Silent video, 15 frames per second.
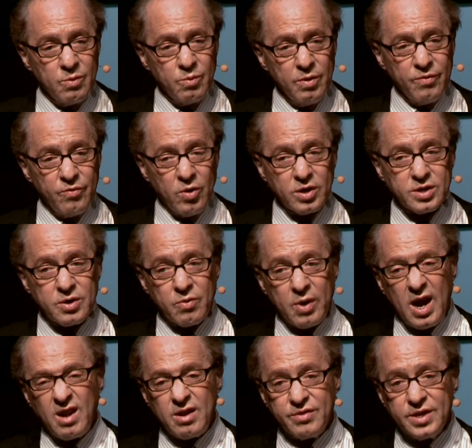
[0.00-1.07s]
We've worked
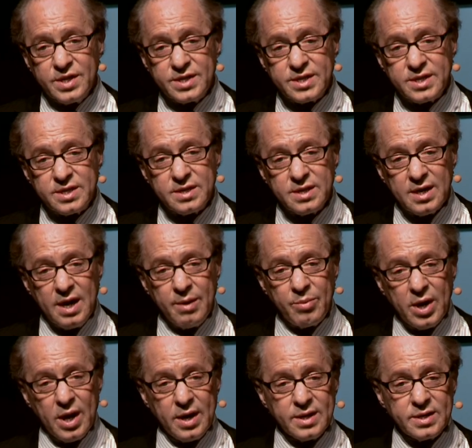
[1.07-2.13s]
around this
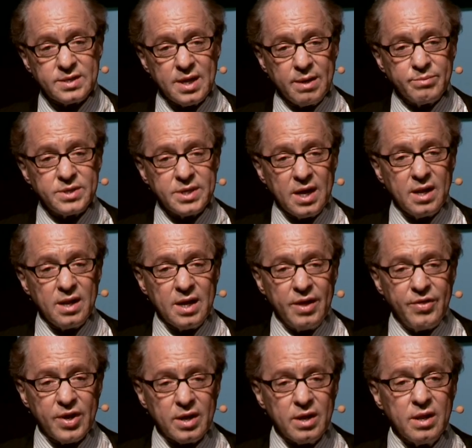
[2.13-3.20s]
embryonic stem cell
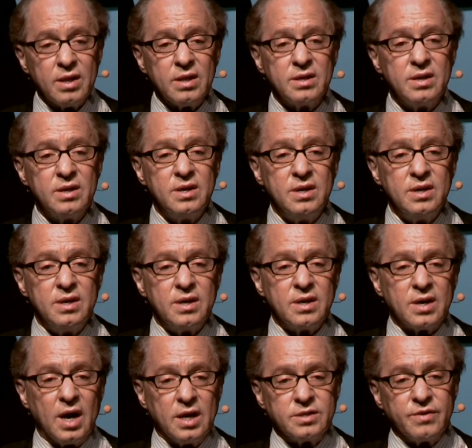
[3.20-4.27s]
ethical
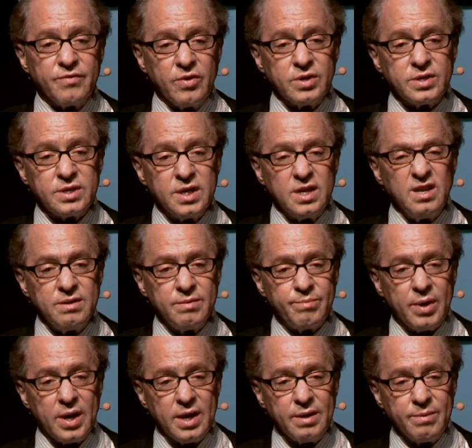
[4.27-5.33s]
controversy
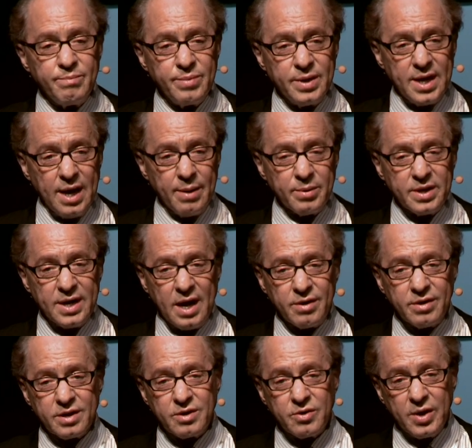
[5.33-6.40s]
by being able now
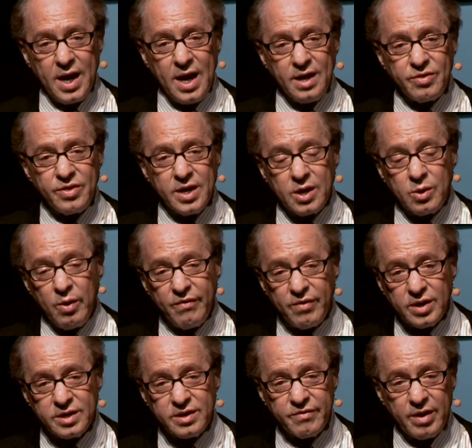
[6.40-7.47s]
to create the
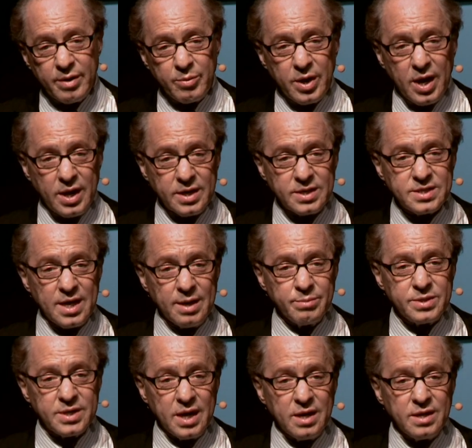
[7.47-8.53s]
equivalent of embryonic
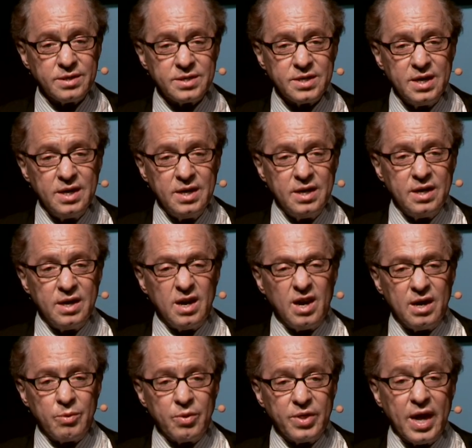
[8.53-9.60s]
stem cells
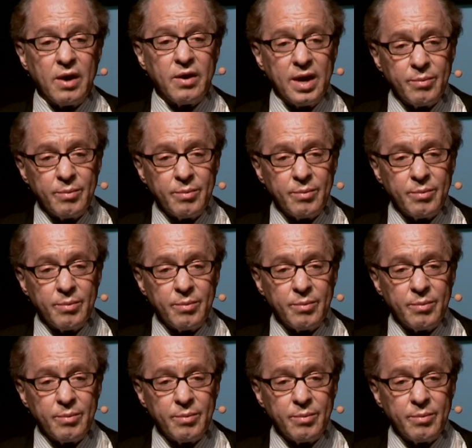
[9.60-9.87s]
without